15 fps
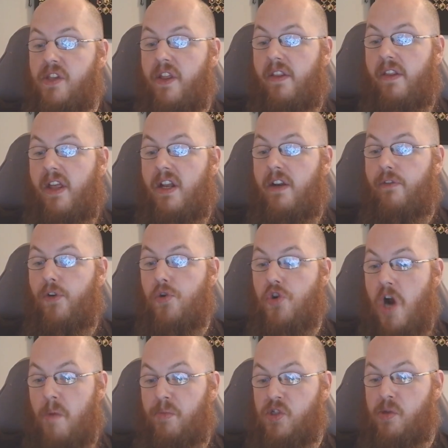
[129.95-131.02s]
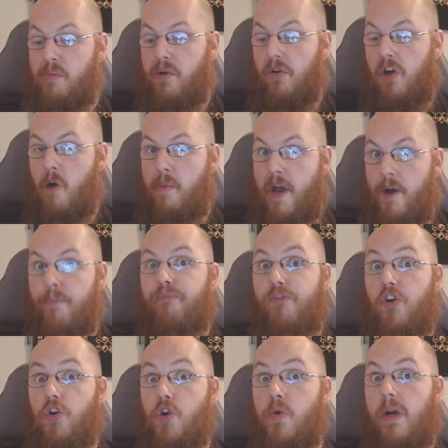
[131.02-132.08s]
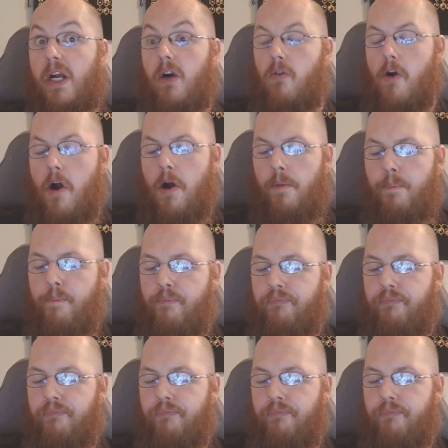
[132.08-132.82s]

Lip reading: and then letting a few droplets of milk come out, you're doing it wrong.